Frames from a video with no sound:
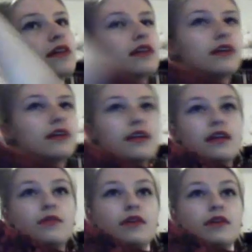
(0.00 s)
Again,
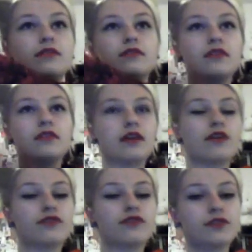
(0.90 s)
about
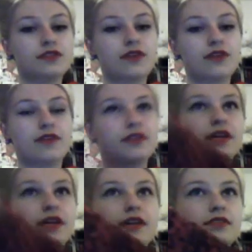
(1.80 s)
45-degree
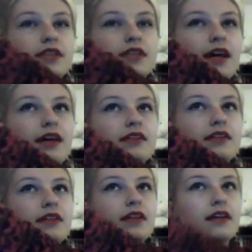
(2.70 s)
angle to your head,
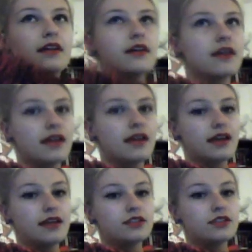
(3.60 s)

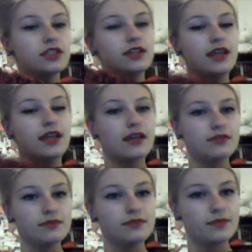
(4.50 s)
inch on the,
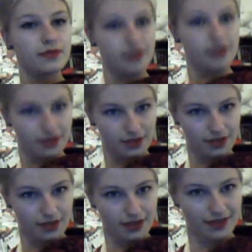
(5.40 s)

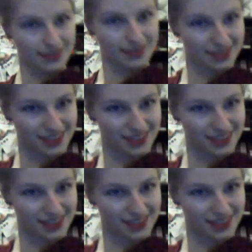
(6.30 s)
there it is,